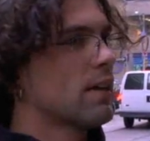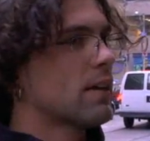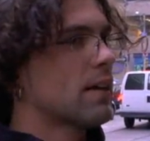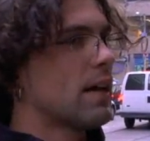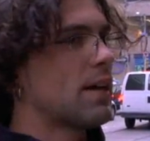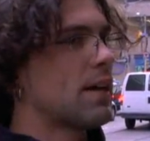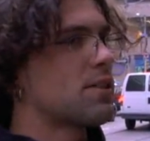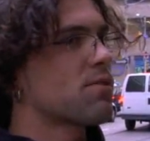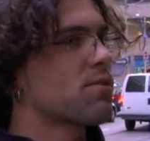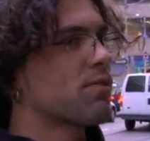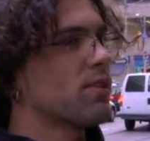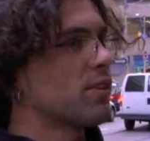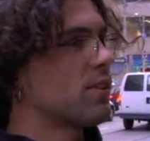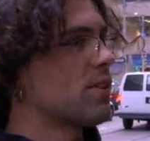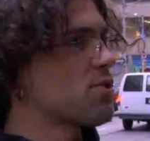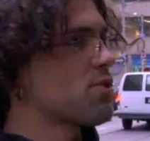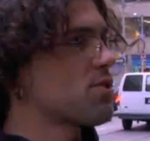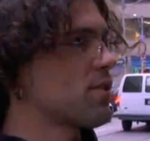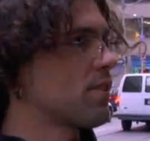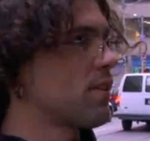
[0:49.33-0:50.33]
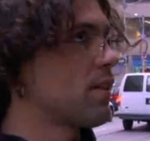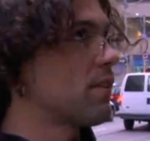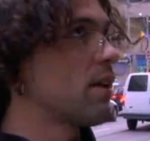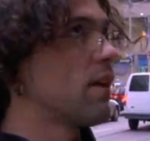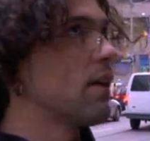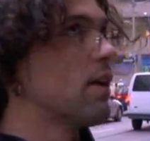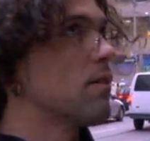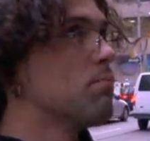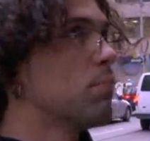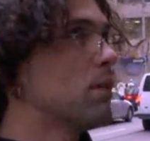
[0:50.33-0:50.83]
I just found it interesting that
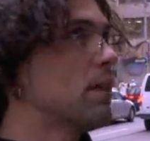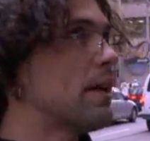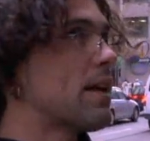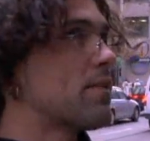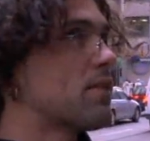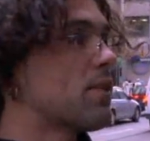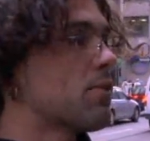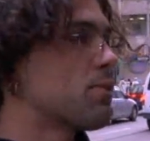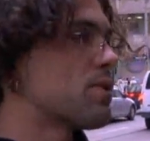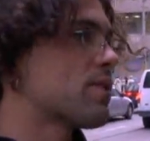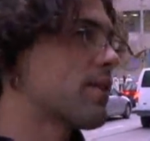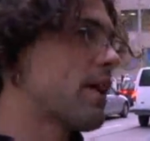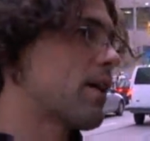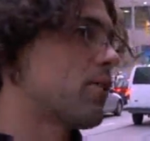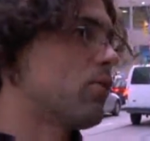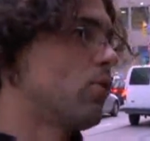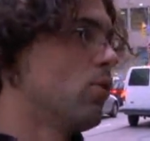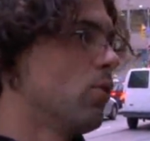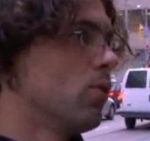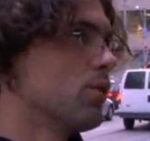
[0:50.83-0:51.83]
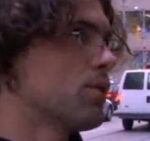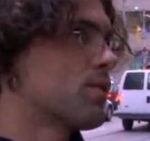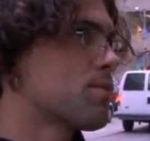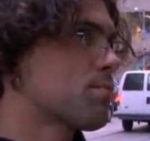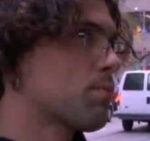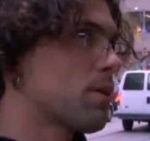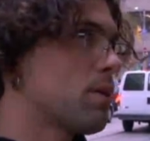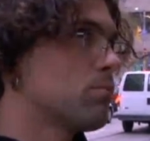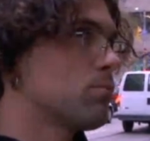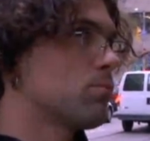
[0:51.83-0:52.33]
a plant that was that old, it's
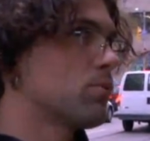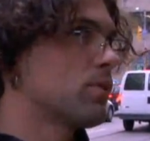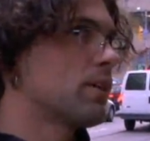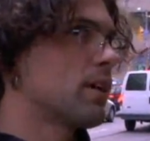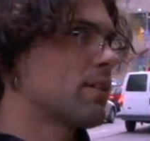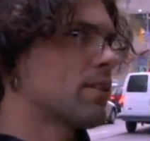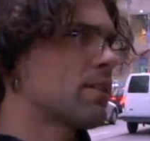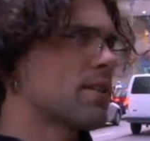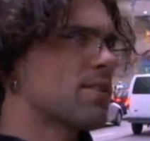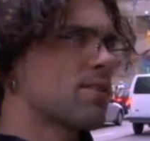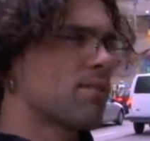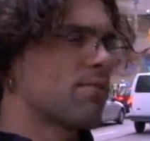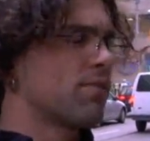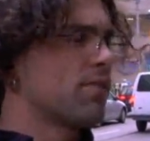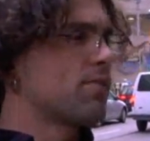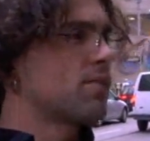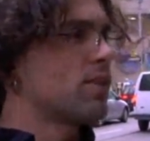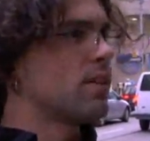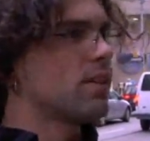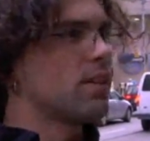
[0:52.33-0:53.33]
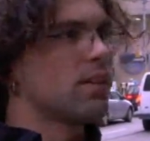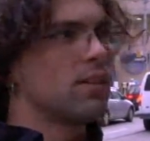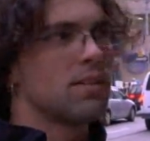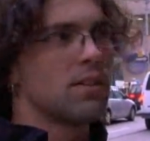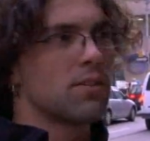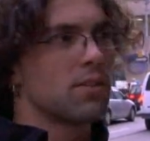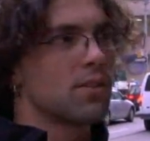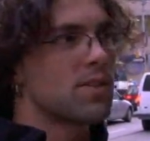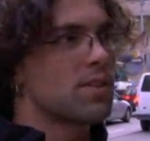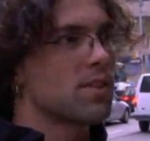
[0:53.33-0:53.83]
probably, I think they said 50,
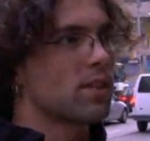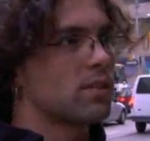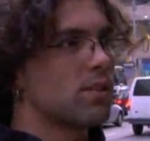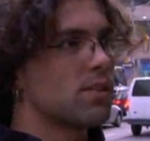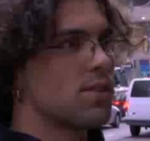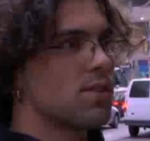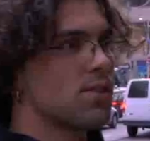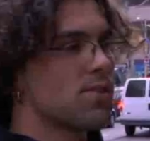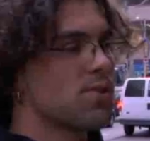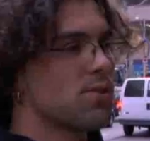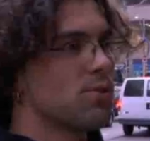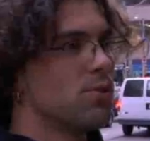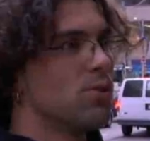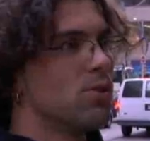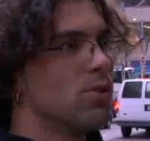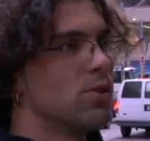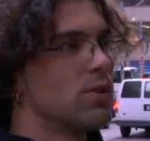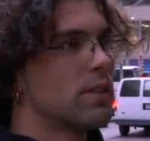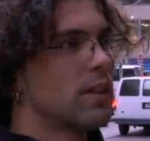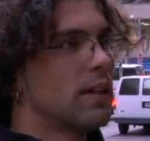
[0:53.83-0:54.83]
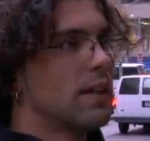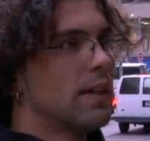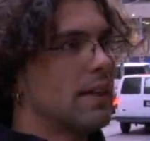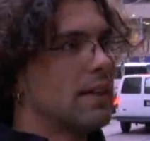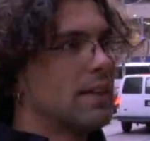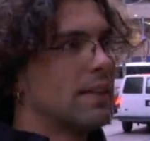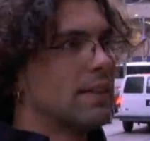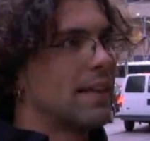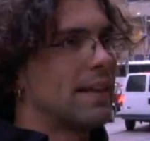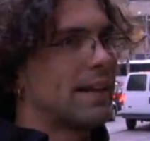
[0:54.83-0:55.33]
nearly 60 years old,
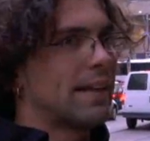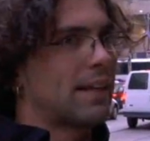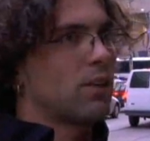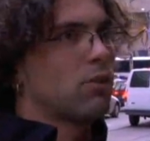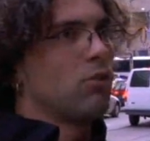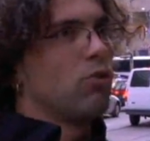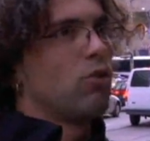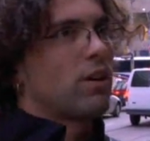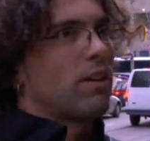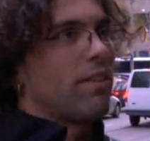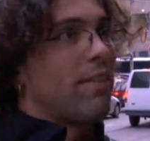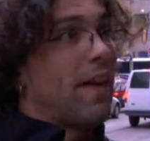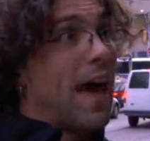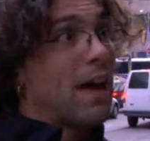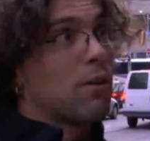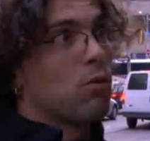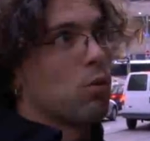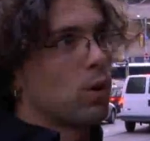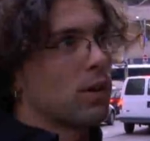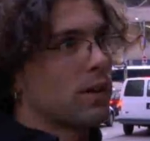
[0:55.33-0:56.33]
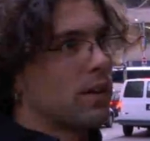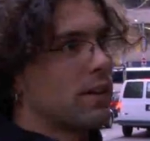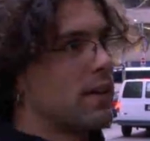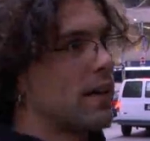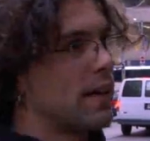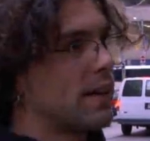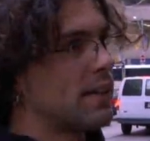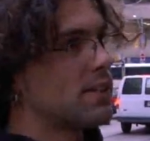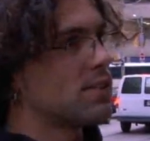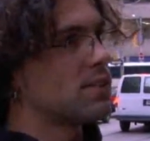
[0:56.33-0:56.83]
that it can look that
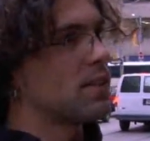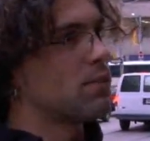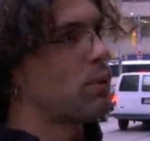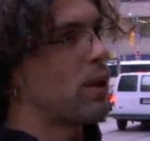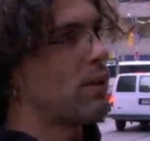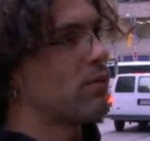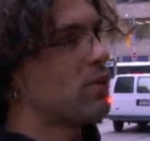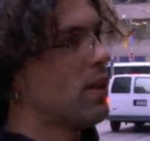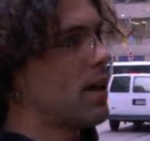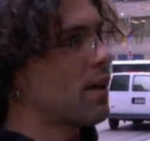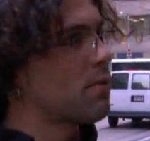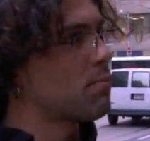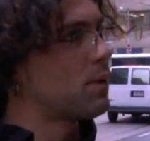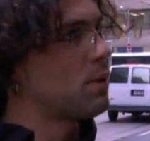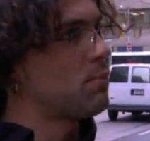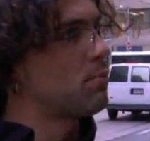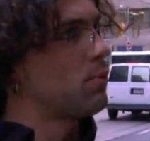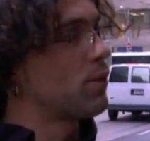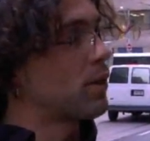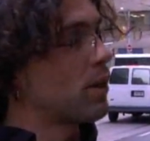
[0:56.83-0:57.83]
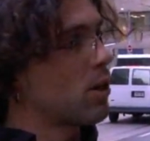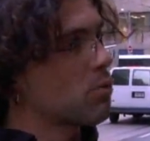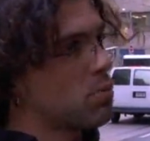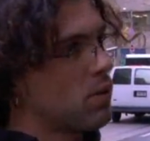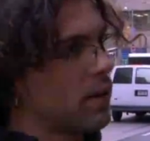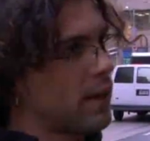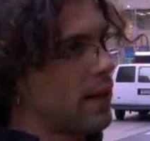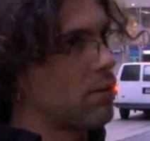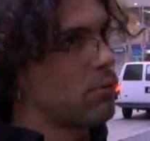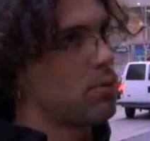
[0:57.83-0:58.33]
organized. And we have a lot of people in our
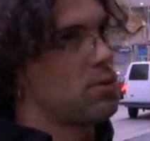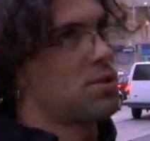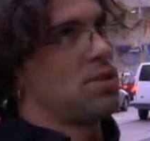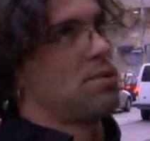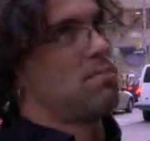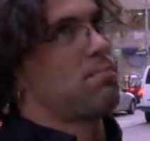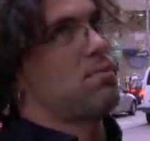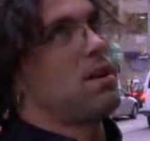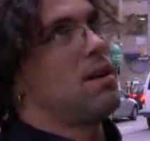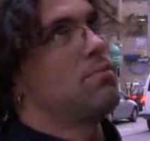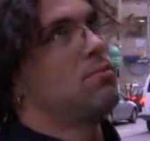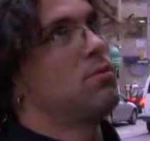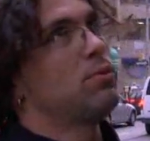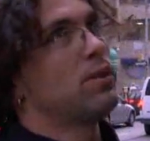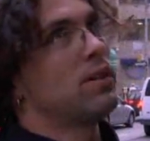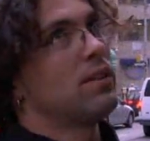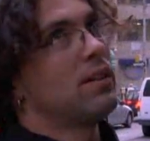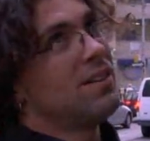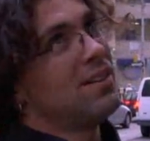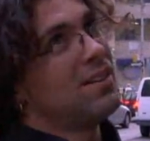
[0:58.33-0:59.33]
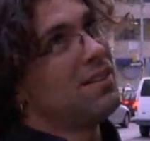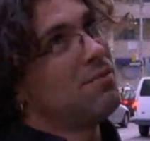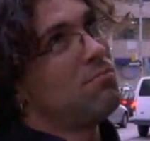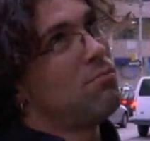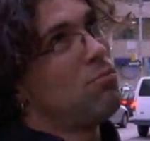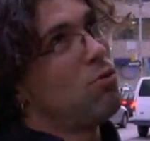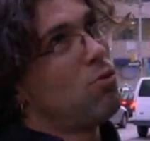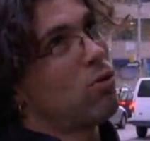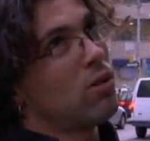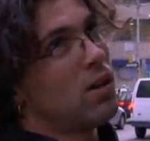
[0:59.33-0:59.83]
plant, which is probably
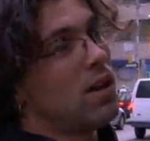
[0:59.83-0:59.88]
more